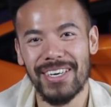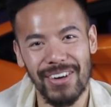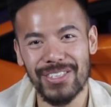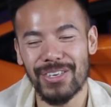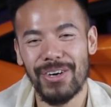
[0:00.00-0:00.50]

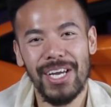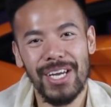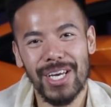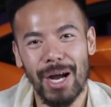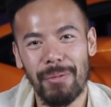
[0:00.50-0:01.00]
Also,
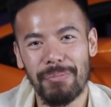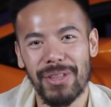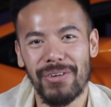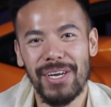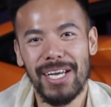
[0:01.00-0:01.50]
comment
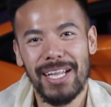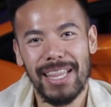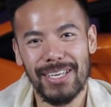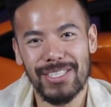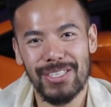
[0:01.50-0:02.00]
below,
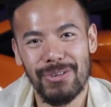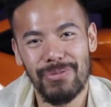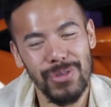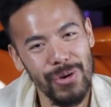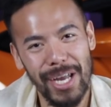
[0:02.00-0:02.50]
let us know
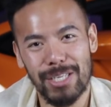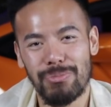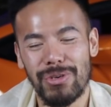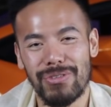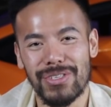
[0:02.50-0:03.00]
your
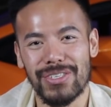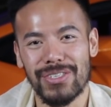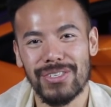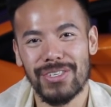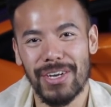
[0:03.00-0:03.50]

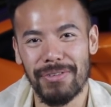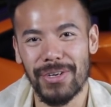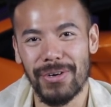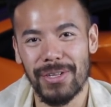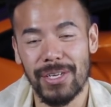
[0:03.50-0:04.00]
experiences of it
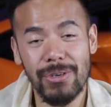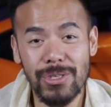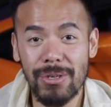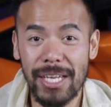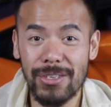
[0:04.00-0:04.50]
all. And
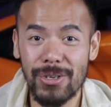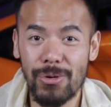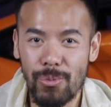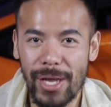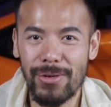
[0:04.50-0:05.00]
also let us
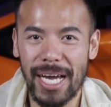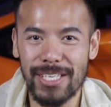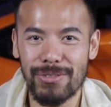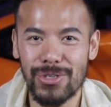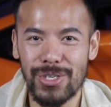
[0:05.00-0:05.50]
know where you
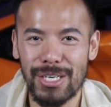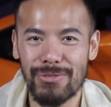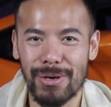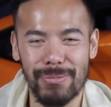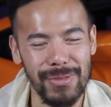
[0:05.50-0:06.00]
guys have tuned in
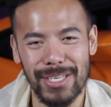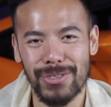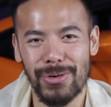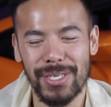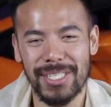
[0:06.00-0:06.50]
from.
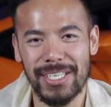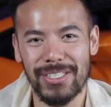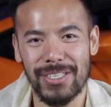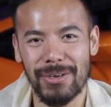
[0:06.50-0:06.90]
That's always nice to